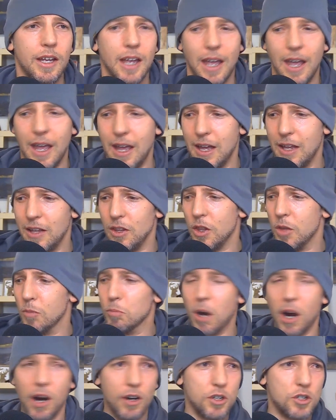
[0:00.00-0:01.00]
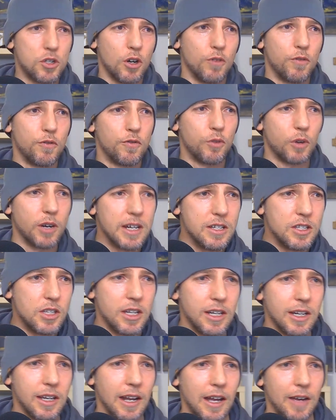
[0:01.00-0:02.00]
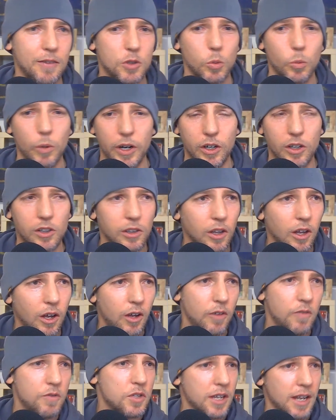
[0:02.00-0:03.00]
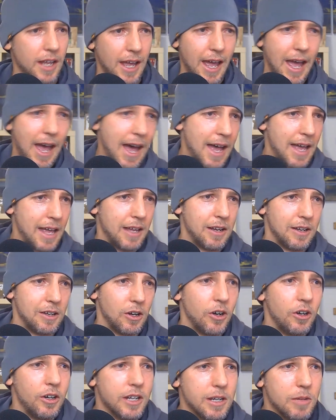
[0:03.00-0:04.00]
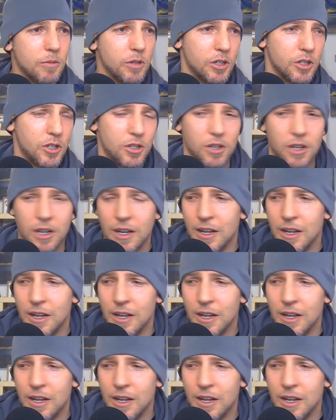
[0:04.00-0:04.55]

and the bars are freezing and I have to wear gloves and a hat and a hoodie, which